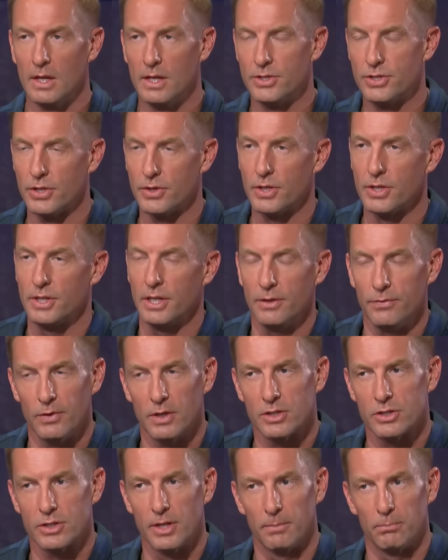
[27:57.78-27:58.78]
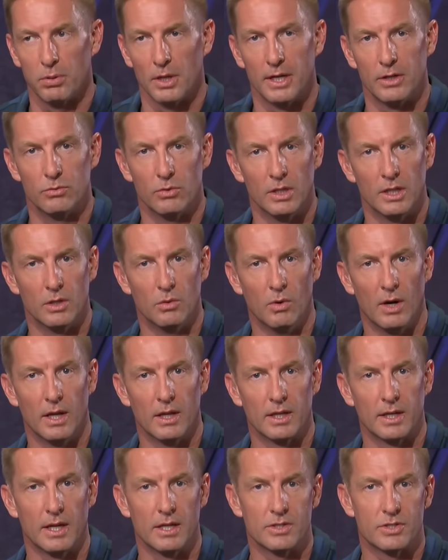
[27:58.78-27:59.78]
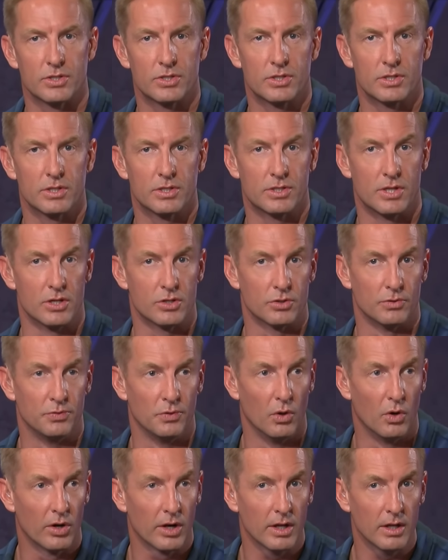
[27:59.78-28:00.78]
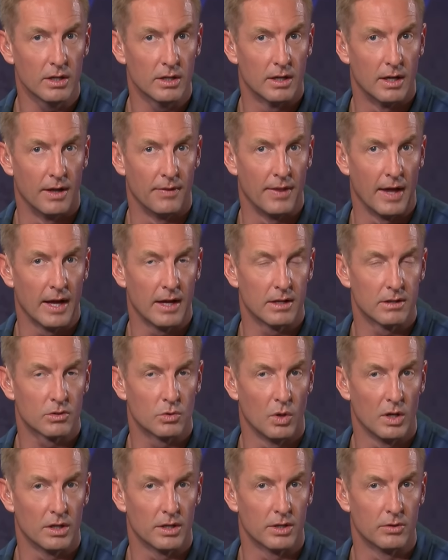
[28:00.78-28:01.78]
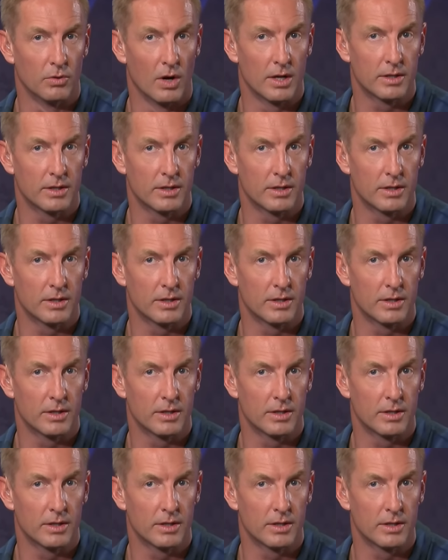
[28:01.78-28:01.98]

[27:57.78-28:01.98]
Is it the defense that played really well against Central Florida and that quality